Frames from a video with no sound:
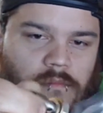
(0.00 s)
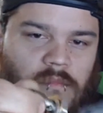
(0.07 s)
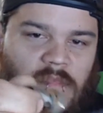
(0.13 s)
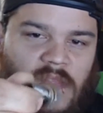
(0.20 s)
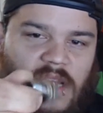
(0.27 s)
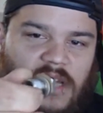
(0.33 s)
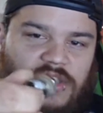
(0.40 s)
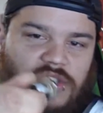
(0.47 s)

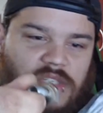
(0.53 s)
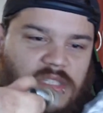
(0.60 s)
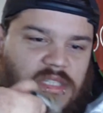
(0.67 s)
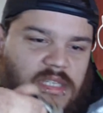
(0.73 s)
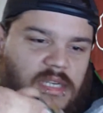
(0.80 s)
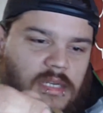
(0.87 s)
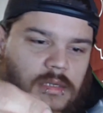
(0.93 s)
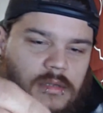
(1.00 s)
And as you can
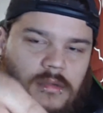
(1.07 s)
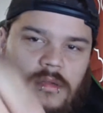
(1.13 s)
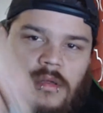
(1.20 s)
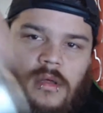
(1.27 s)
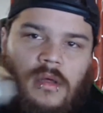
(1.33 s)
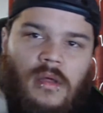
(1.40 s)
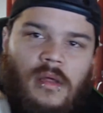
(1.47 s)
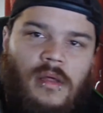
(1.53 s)
see,
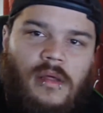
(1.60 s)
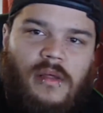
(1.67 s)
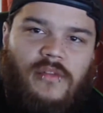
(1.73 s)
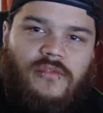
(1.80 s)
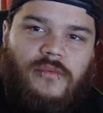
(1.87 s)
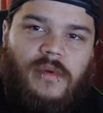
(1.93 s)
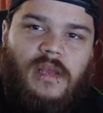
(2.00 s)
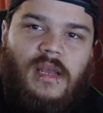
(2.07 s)

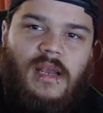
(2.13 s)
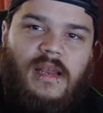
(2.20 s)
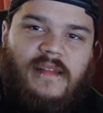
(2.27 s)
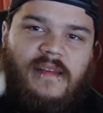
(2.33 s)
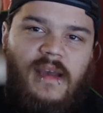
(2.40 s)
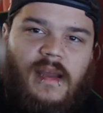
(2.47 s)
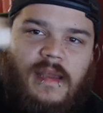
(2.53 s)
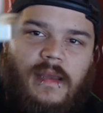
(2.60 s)
it's really
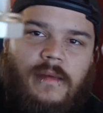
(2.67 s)
tiny.